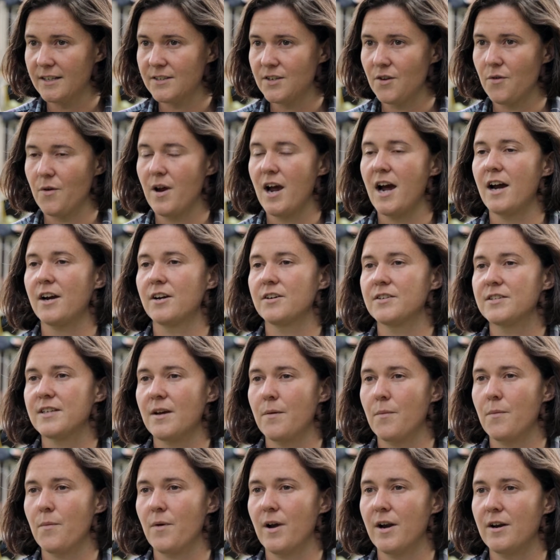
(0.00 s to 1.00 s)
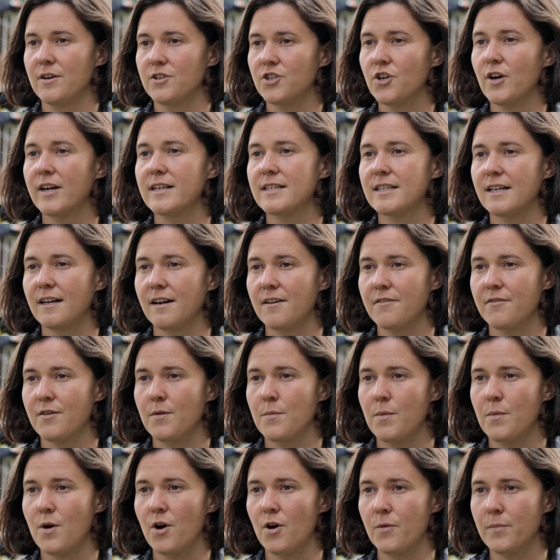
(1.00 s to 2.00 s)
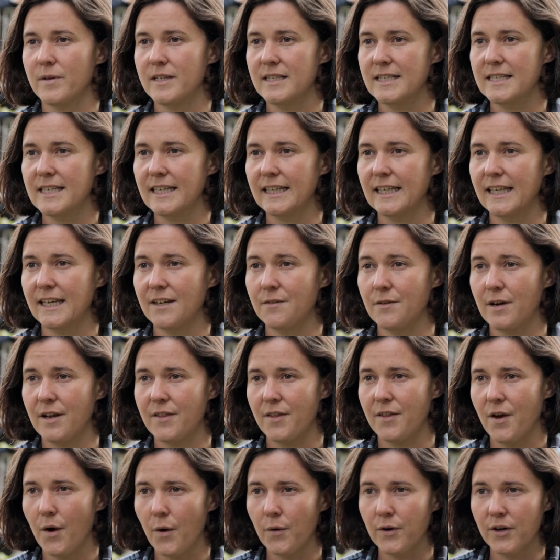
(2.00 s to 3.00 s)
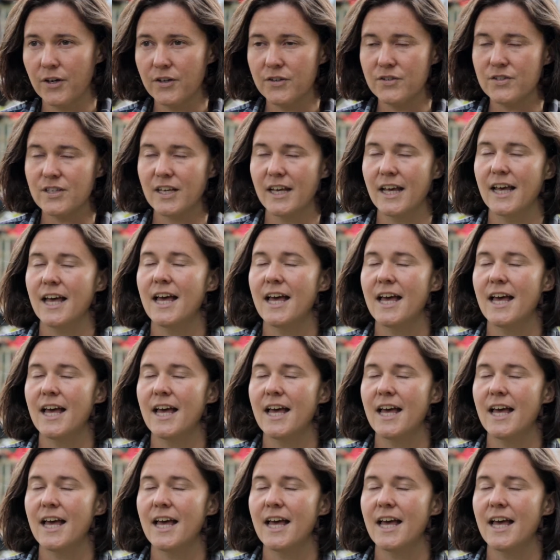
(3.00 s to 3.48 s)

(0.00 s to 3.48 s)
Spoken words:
So we hired someone, Tresca from Urban Seedling, one of the owners.